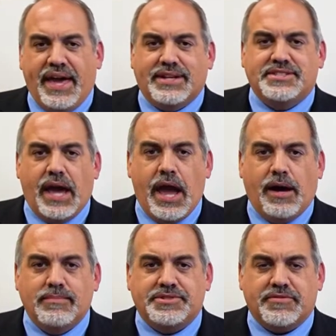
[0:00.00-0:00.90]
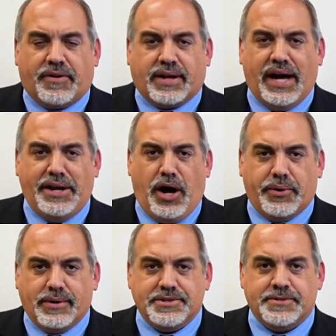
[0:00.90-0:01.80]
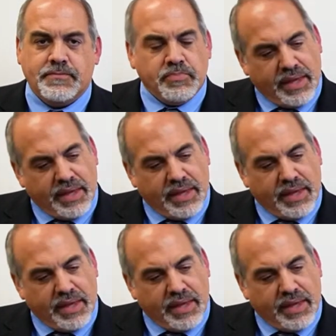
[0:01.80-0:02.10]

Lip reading: exams for gun owners.